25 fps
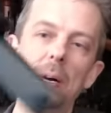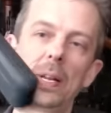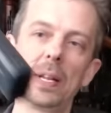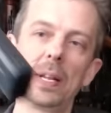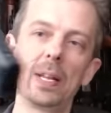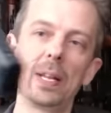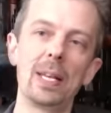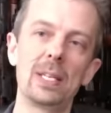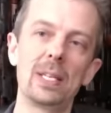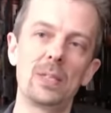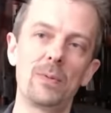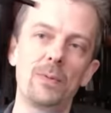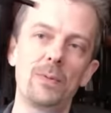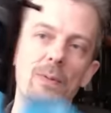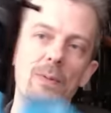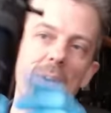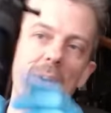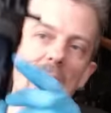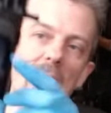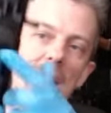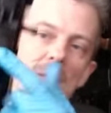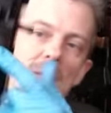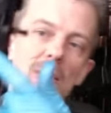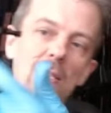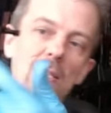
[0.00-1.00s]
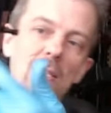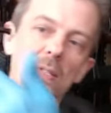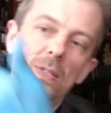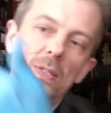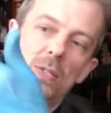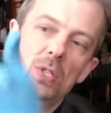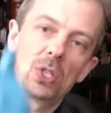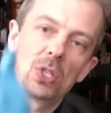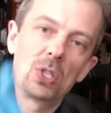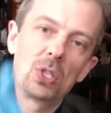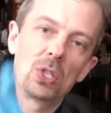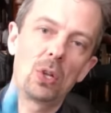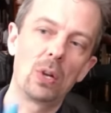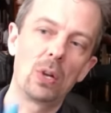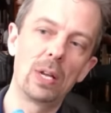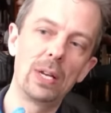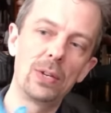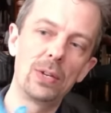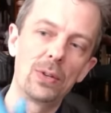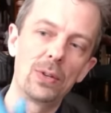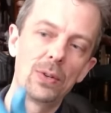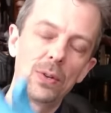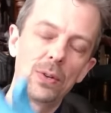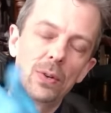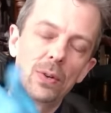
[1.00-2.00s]
is in fact
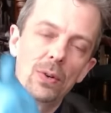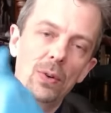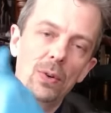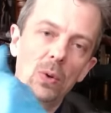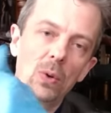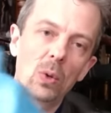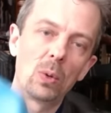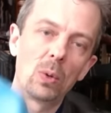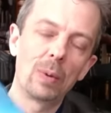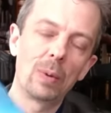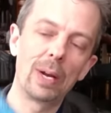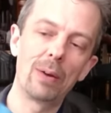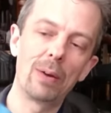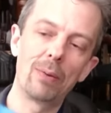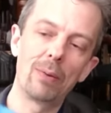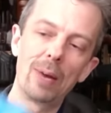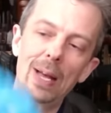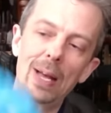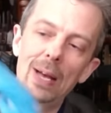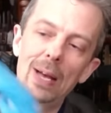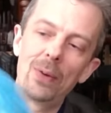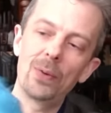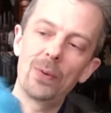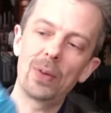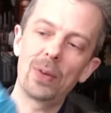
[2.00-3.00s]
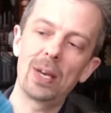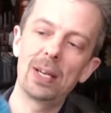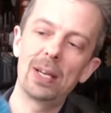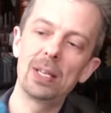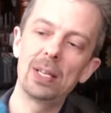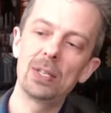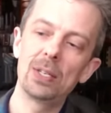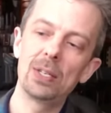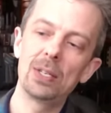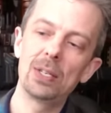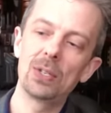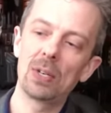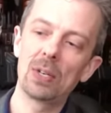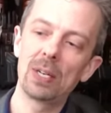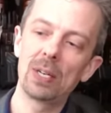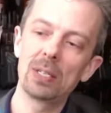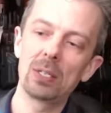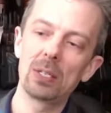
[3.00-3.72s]
solid all the way around and is designed to